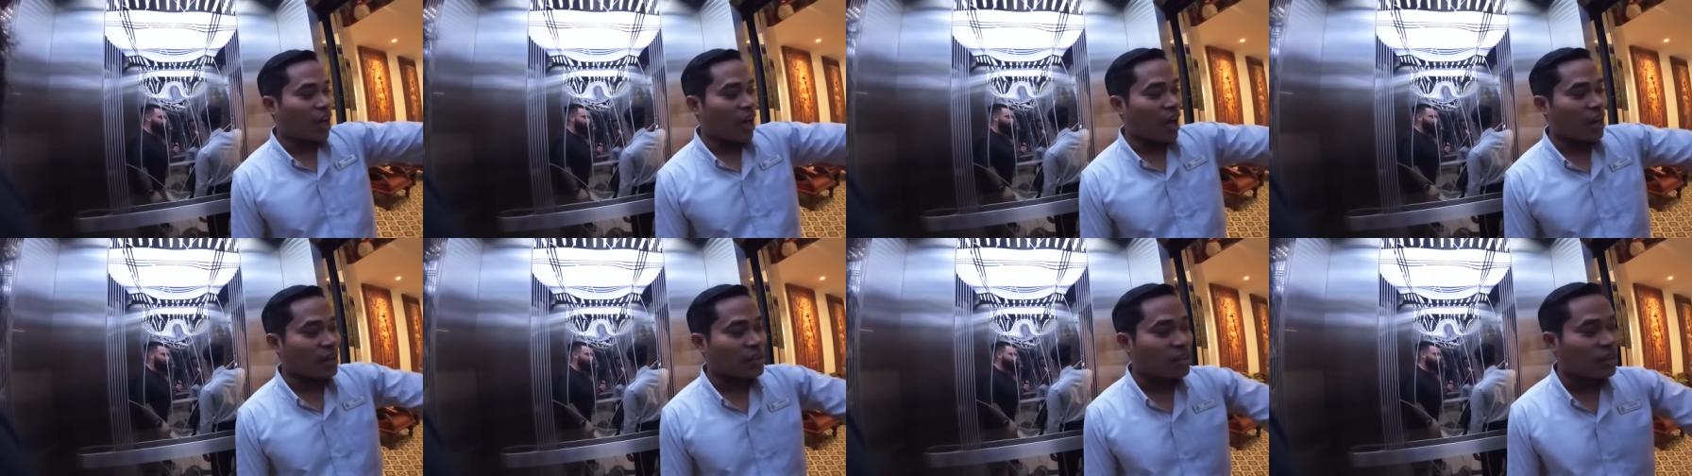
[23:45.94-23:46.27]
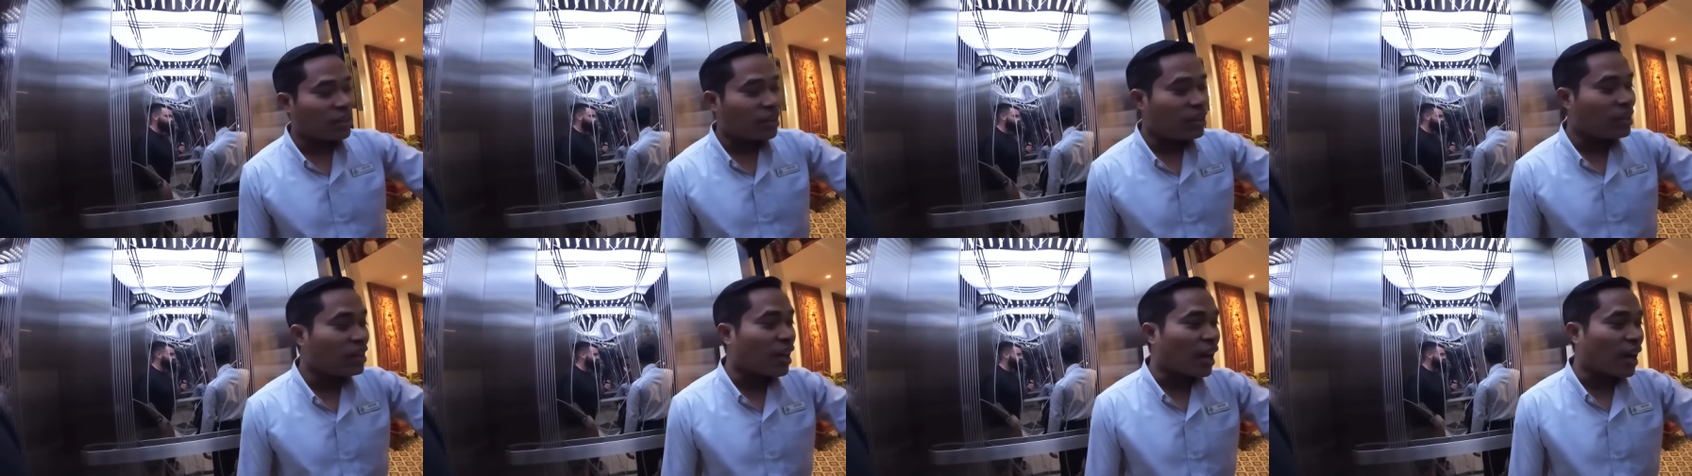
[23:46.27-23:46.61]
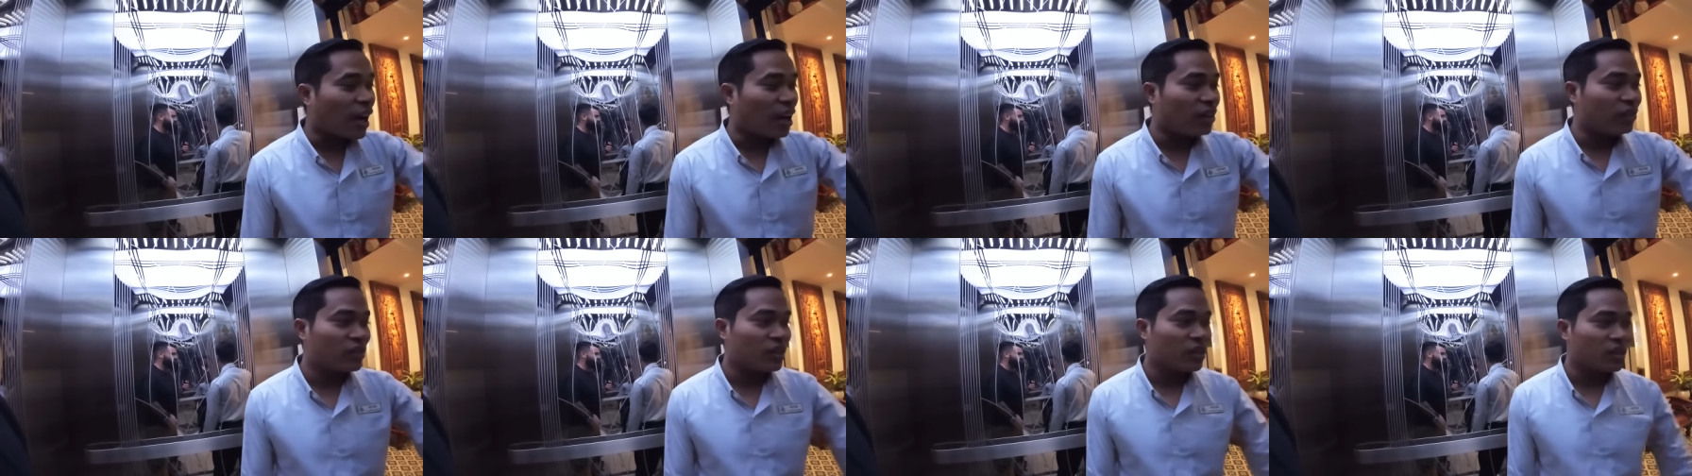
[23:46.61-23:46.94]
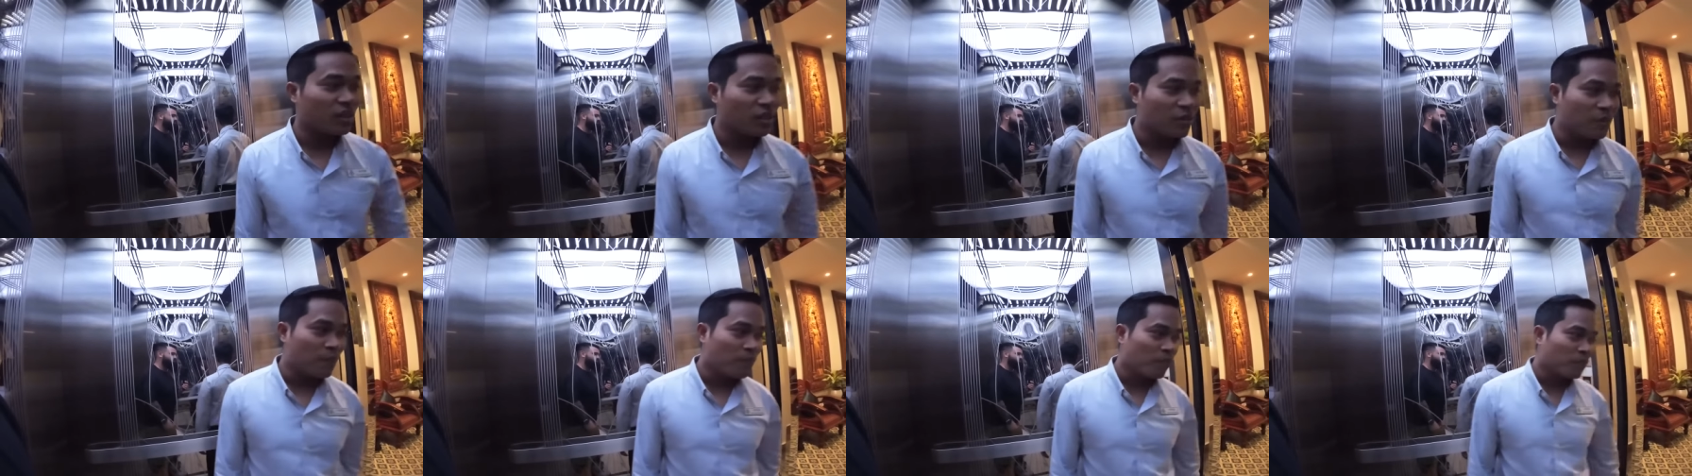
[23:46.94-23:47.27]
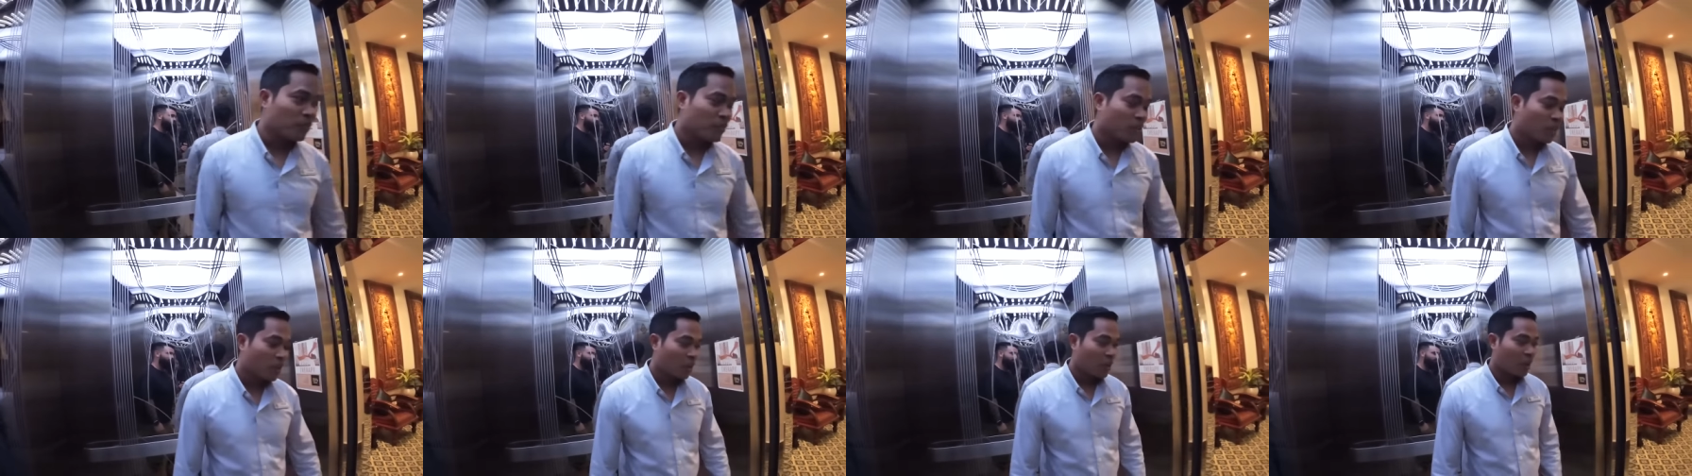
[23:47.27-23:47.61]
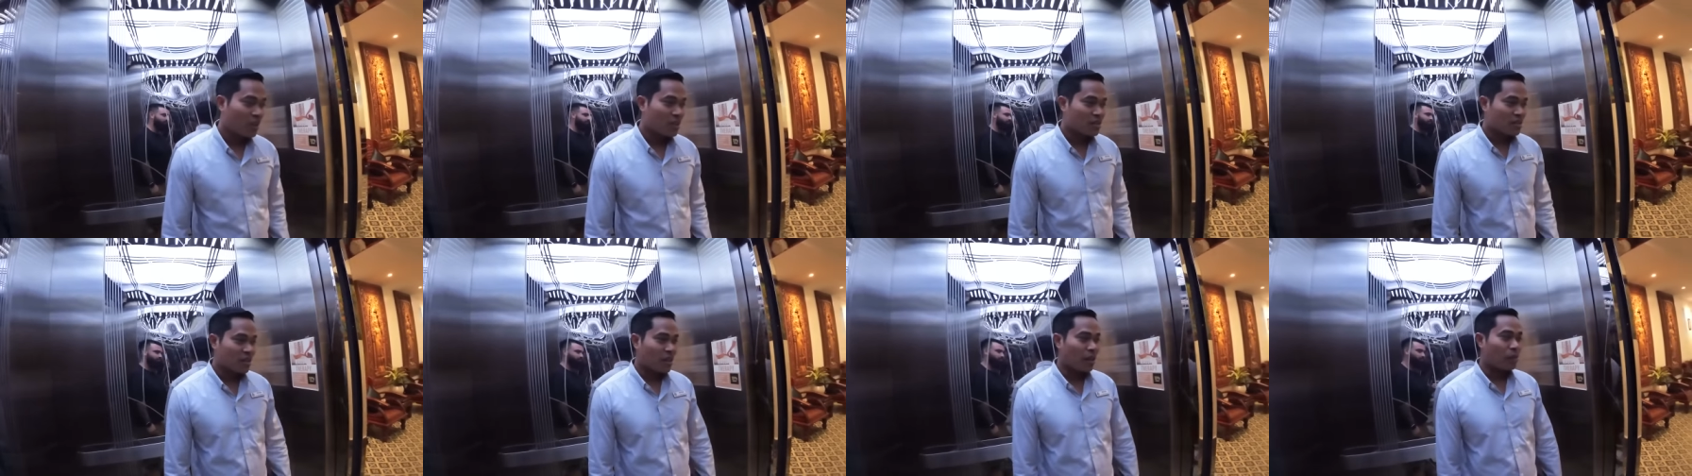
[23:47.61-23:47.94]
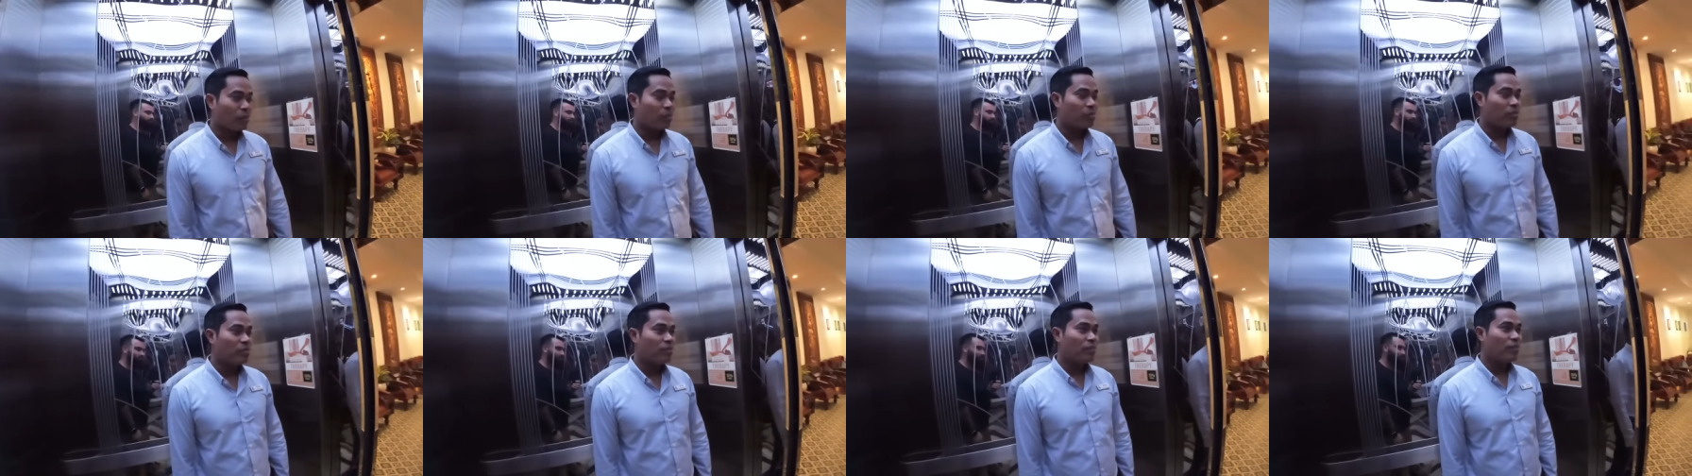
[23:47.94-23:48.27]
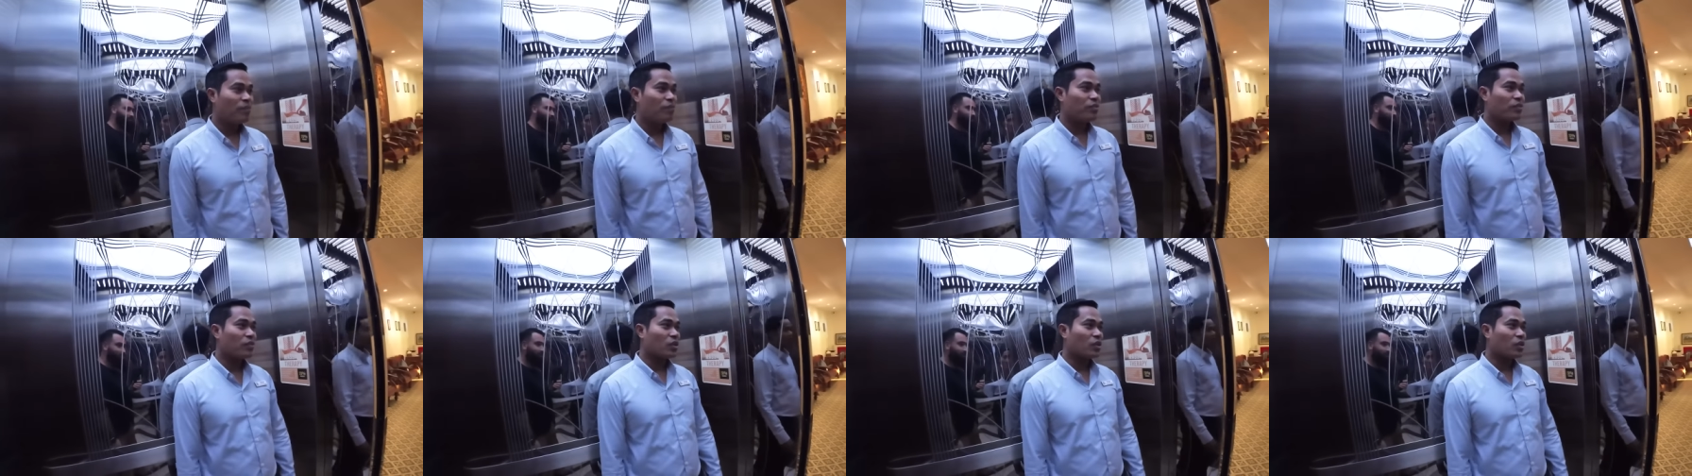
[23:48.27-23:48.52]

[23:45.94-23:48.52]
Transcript: Actually, they have it some...